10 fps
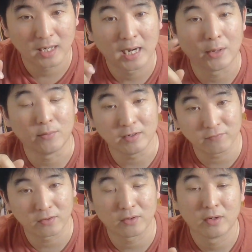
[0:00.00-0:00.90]

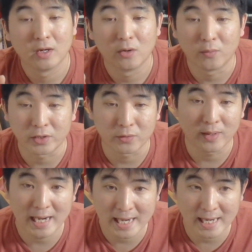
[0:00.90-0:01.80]
However, when you
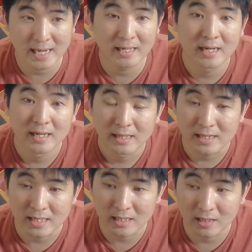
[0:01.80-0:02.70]
add
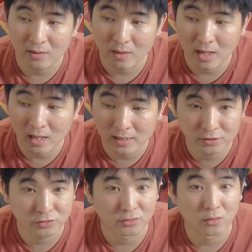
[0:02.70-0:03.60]
the
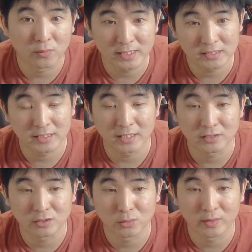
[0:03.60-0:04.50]
external wastegate
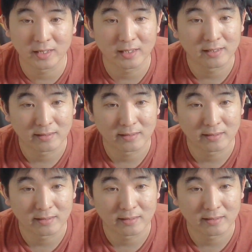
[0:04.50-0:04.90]
to it,